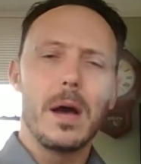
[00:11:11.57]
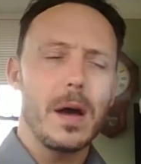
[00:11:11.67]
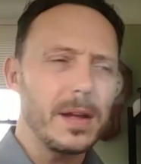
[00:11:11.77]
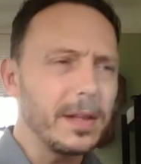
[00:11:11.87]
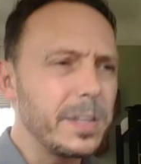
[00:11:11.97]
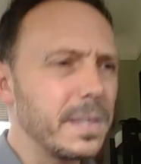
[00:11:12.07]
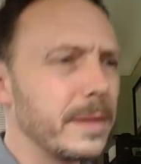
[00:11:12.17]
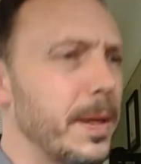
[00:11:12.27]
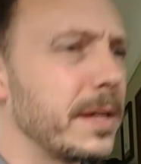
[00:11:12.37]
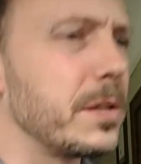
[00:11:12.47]
Oddly,
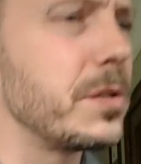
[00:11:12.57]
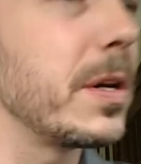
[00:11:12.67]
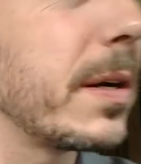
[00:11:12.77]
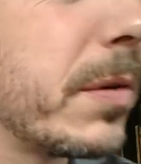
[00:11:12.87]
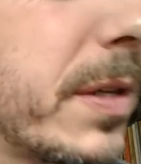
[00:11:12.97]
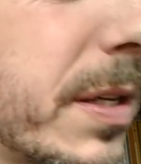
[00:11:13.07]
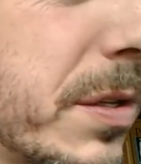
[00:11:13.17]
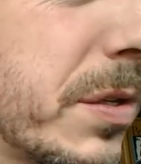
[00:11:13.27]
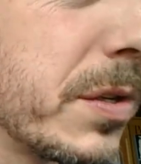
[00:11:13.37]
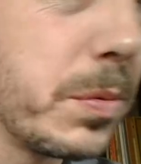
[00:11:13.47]
think back to
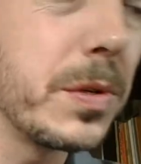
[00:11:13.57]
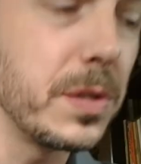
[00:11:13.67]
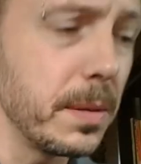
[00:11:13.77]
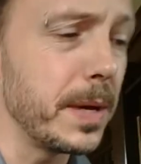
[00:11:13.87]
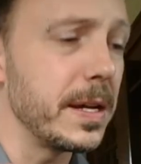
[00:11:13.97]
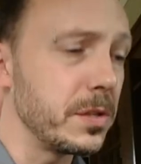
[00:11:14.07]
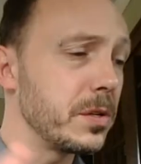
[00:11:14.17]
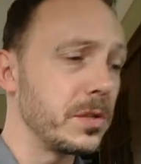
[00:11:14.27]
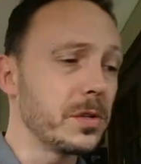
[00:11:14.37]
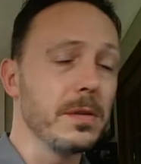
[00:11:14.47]
Socrates. This was the
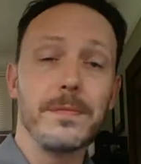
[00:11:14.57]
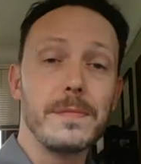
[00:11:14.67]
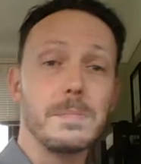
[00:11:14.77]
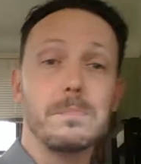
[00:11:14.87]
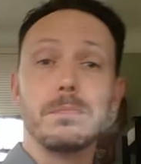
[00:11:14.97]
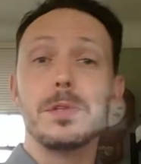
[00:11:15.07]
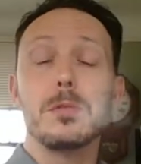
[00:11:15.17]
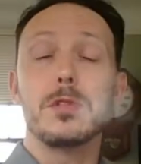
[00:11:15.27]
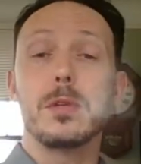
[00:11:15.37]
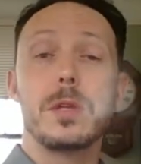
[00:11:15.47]
basis of
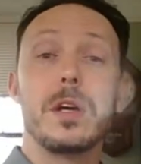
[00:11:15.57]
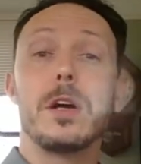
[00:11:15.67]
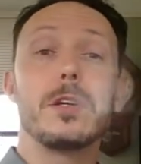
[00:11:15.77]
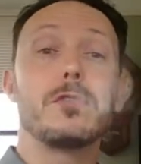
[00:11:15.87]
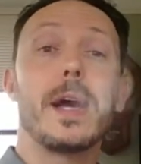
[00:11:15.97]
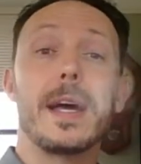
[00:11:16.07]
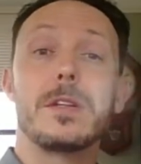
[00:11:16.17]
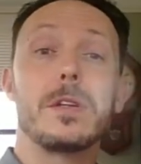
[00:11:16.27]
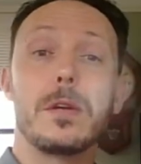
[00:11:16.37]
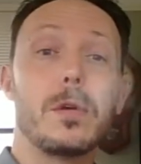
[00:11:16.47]
social
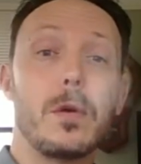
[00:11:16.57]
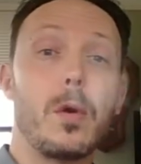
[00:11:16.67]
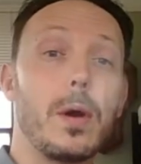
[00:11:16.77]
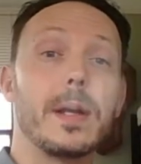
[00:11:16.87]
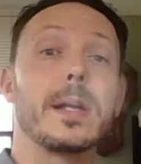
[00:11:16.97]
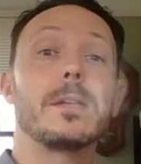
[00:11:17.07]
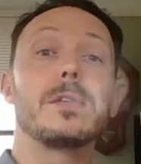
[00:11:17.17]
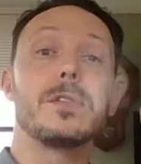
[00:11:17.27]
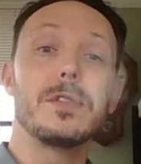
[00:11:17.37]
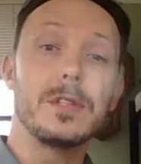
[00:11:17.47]
contract, according
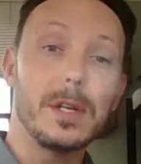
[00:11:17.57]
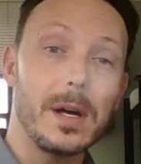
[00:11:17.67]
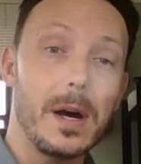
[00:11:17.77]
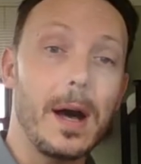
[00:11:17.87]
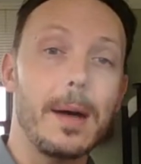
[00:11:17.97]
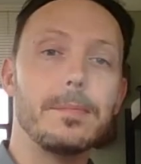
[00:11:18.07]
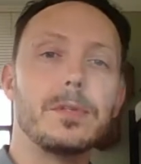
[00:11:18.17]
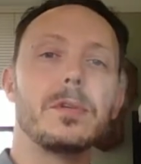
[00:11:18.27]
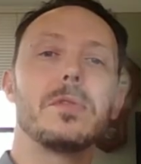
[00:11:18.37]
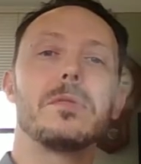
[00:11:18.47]
to
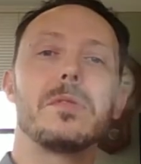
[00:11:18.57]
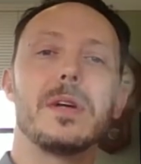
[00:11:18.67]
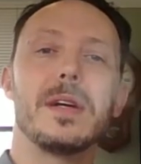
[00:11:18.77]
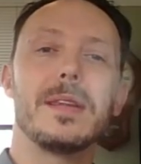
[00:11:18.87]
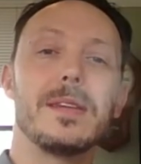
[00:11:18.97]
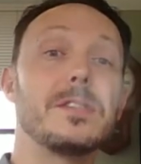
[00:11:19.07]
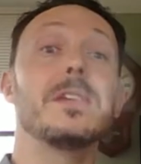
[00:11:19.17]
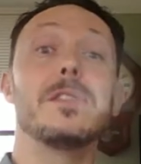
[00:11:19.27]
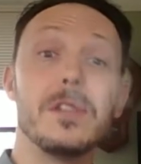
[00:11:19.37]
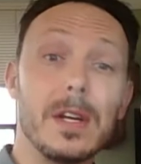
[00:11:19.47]
Hobbes, right? This
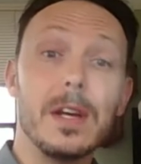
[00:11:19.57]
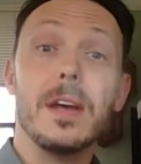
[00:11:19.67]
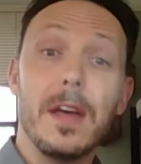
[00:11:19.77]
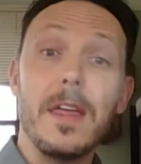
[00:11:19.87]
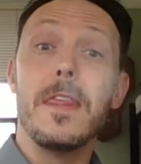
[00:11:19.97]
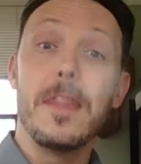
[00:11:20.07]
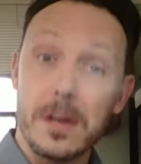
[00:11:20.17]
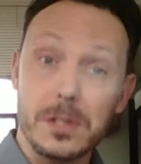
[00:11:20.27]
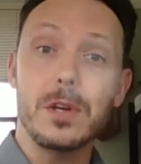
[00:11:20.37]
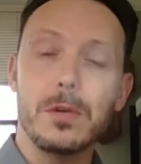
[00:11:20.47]
is
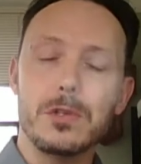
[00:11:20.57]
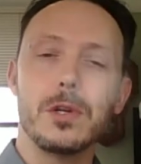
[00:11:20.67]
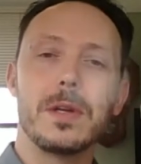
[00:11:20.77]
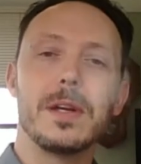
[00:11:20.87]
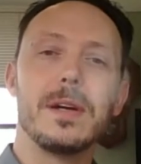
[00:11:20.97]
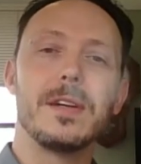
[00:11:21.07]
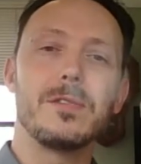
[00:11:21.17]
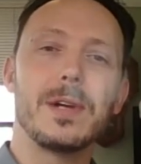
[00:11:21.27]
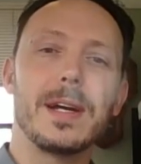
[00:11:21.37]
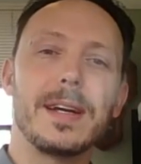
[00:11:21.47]
the social
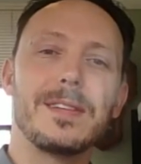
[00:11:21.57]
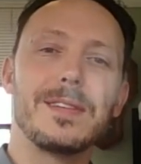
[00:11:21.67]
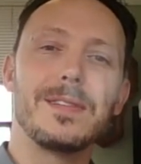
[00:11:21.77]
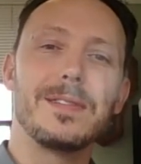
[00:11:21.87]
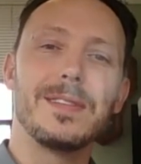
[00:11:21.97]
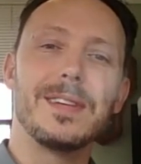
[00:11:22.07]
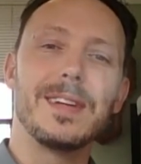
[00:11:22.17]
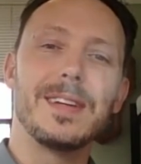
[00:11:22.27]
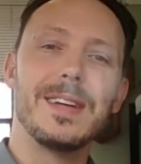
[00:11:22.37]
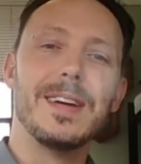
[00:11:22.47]
contract,
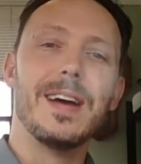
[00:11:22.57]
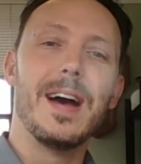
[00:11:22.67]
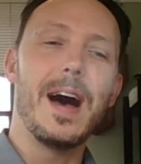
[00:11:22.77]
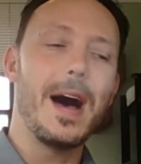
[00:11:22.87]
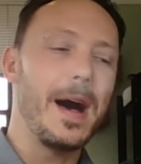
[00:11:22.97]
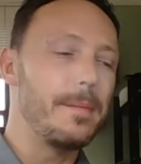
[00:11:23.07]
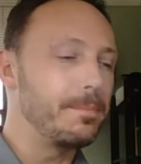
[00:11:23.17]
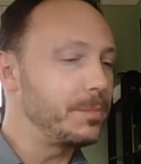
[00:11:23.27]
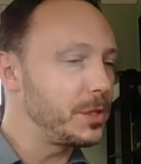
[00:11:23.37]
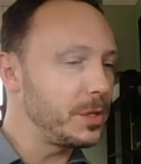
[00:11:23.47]
right?
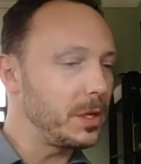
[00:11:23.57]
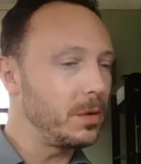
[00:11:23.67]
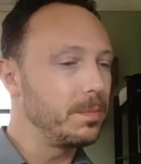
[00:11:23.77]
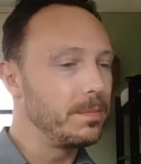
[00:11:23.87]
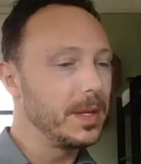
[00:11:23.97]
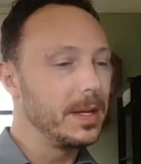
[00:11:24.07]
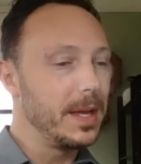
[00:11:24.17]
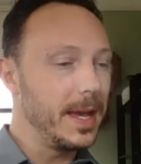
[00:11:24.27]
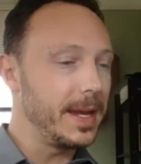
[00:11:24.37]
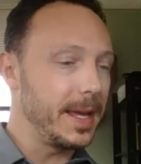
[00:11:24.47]
Um, so,
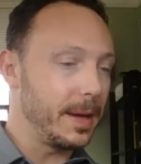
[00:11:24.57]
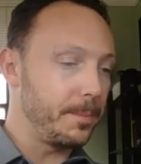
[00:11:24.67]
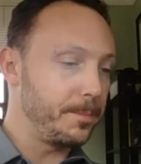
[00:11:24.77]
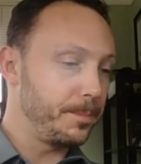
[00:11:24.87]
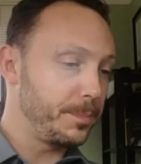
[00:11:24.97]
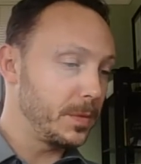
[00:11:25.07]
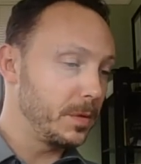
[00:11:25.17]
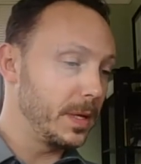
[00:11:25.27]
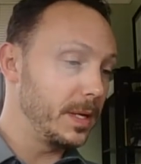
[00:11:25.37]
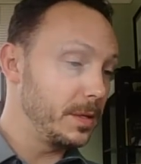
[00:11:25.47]
anyhow,
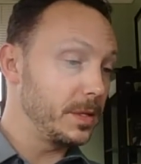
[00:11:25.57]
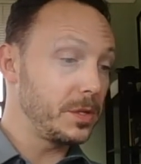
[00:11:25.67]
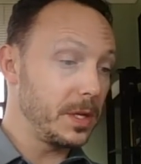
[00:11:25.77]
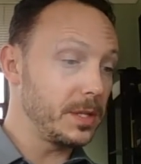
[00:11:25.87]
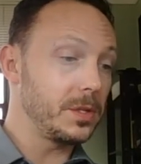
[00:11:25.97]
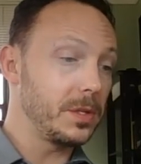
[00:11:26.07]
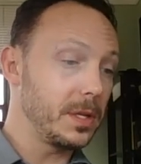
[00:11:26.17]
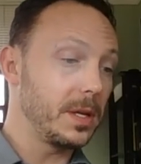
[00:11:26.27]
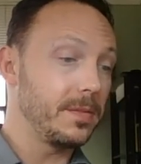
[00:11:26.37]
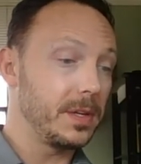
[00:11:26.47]
right, discuss the
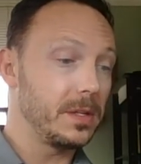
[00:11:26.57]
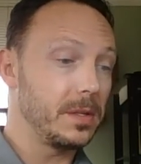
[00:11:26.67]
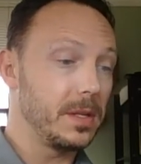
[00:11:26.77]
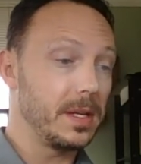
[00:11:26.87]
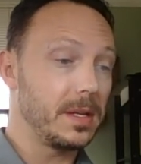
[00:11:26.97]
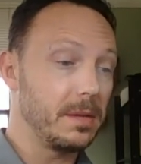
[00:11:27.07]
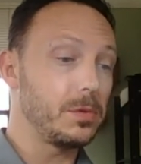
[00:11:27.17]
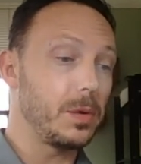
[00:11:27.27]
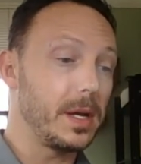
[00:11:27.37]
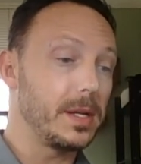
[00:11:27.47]
covenant that
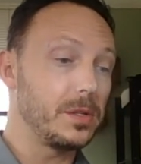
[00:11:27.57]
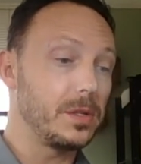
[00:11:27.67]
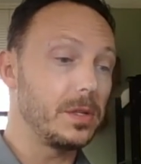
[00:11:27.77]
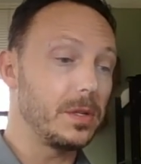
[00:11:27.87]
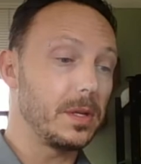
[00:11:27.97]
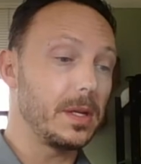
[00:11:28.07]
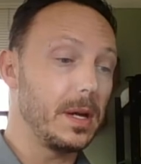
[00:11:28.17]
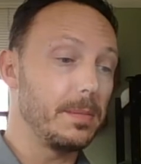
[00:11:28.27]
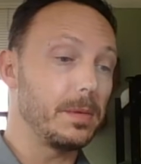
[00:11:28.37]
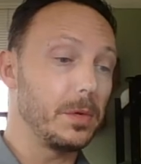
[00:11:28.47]
gives rise to the
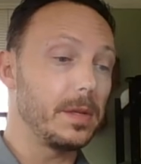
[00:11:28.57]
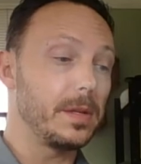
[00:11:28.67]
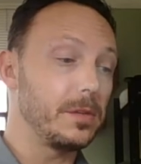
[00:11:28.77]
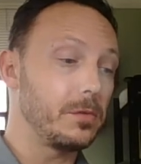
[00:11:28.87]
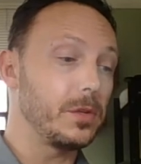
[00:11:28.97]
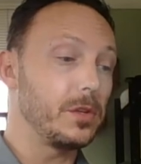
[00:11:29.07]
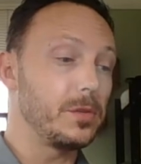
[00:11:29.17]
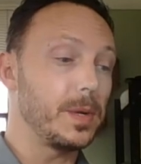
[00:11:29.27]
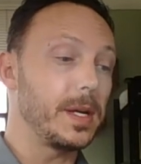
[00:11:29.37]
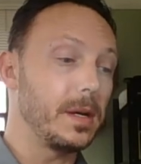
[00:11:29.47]
commonwealth
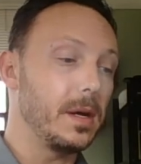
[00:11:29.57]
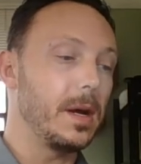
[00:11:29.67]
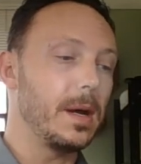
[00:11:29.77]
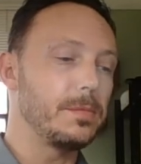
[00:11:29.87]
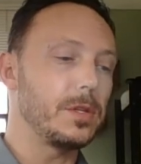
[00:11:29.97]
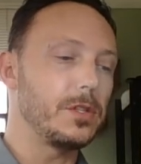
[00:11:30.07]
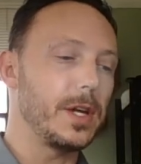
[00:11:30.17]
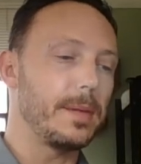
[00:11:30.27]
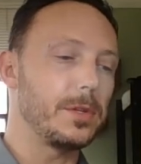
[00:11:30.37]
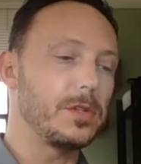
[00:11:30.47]
introduced by Hobbes in
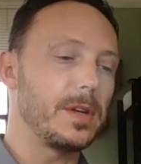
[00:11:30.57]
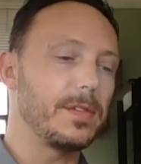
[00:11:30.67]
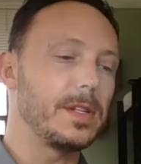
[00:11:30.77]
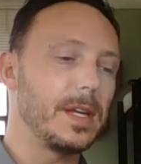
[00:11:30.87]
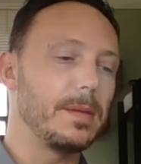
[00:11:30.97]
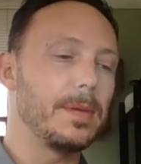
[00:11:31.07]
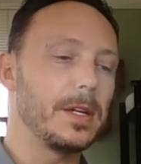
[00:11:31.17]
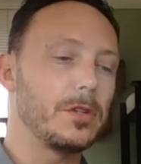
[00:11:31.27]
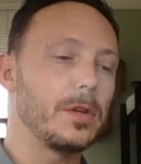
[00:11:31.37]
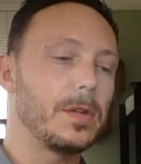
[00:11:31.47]
chapter 17,
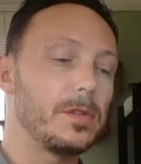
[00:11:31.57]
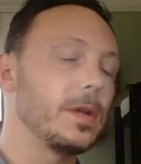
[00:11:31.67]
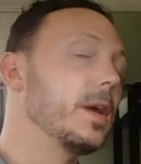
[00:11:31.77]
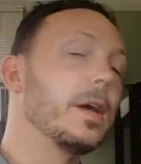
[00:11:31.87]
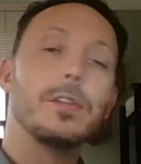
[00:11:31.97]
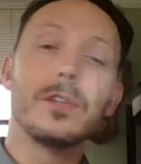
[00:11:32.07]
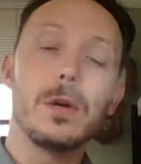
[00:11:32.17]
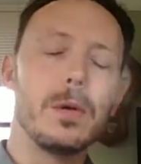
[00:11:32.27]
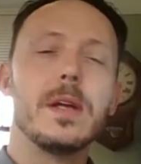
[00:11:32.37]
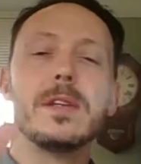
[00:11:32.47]
being sure to.
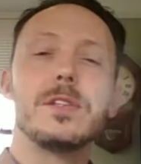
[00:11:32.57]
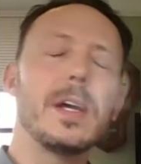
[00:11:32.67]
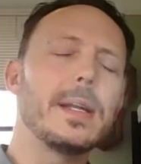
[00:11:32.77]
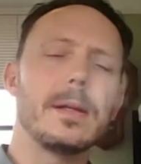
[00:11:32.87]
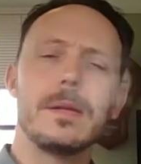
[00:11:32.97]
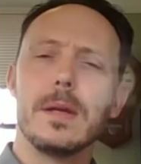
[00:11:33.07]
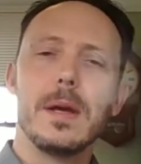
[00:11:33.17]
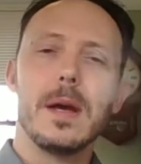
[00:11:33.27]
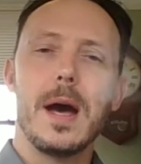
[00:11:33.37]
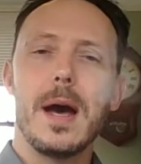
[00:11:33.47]
So, cite it.
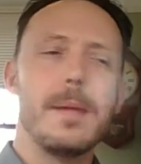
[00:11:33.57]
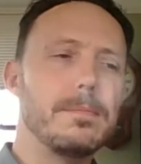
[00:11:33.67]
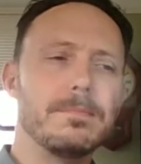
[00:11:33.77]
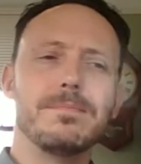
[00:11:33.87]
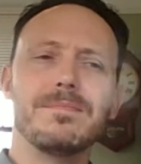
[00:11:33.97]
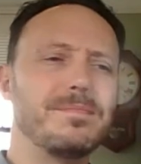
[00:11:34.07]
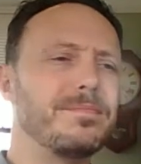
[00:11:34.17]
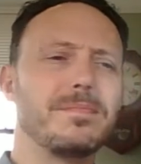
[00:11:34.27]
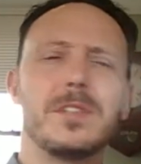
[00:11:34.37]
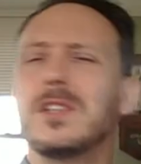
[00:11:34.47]
Um,
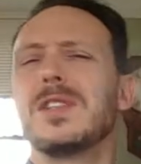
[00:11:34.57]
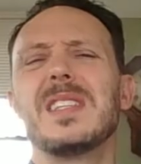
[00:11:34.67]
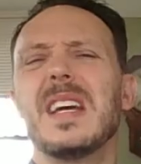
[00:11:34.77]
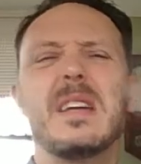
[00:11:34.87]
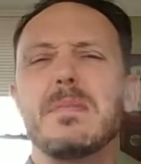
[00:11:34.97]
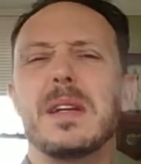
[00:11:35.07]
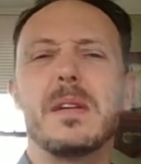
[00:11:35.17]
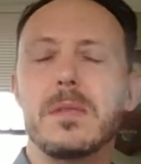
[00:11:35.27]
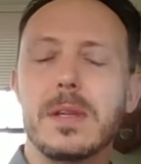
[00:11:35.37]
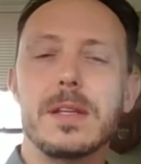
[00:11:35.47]
just type it
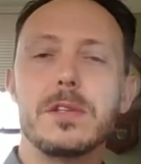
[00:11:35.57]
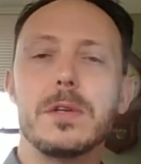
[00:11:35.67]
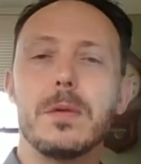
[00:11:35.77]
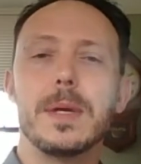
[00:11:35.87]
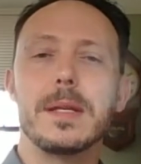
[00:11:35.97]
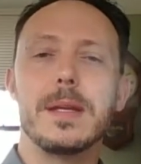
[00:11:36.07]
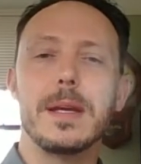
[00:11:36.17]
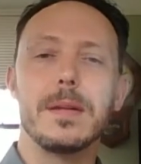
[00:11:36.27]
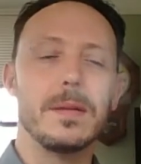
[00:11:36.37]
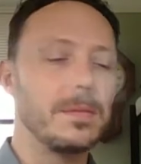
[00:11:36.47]
out. That's no big
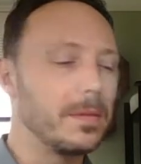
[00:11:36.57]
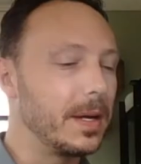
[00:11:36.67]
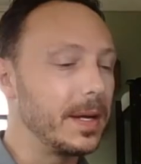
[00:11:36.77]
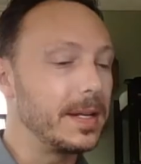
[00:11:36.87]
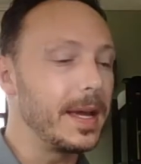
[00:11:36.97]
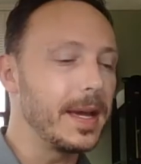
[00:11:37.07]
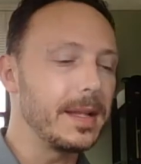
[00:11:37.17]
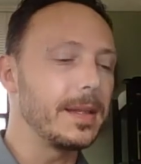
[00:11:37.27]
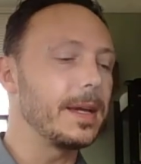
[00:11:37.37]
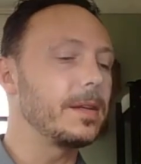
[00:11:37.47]
deal, right?
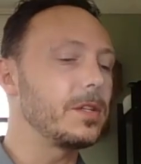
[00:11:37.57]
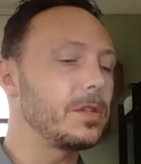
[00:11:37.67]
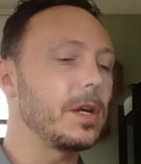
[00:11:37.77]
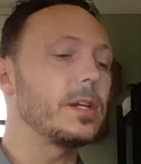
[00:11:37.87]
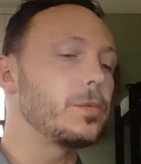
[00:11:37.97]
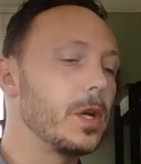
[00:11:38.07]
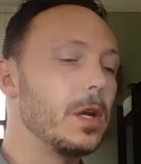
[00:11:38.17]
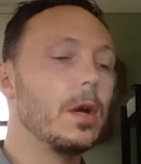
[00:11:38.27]
And then discuss